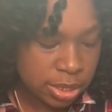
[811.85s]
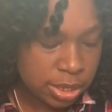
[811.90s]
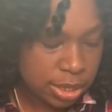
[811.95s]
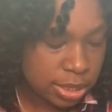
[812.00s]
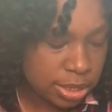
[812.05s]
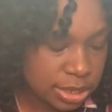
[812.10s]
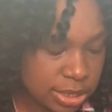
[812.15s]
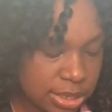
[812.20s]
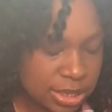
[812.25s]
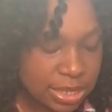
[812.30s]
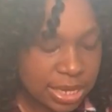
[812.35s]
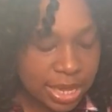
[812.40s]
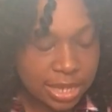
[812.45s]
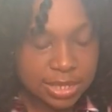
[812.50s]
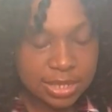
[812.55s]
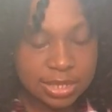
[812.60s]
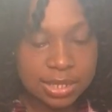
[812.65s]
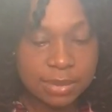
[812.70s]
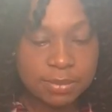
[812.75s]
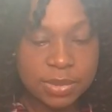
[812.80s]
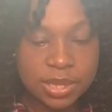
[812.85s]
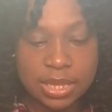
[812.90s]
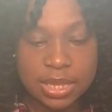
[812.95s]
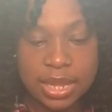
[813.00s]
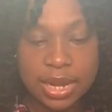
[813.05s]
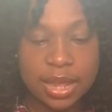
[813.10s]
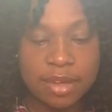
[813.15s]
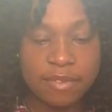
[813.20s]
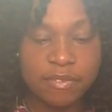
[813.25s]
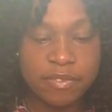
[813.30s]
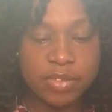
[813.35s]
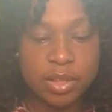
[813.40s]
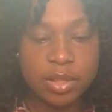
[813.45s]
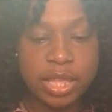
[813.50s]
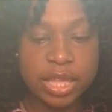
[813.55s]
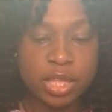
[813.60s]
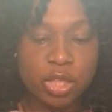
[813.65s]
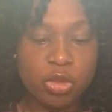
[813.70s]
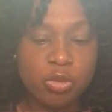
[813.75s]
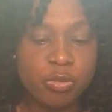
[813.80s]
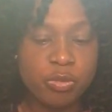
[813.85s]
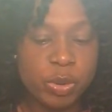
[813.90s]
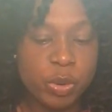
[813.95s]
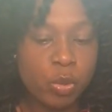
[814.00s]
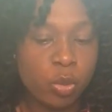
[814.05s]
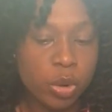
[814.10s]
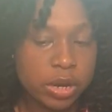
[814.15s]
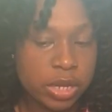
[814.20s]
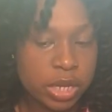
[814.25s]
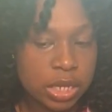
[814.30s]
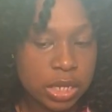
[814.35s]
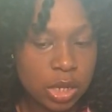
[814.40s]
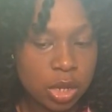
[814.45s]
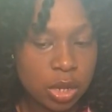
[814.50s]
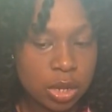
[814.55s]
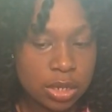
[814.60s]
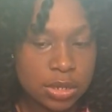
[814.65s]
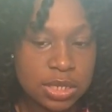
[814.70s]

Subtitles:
This is not something that I feel like you've been working on.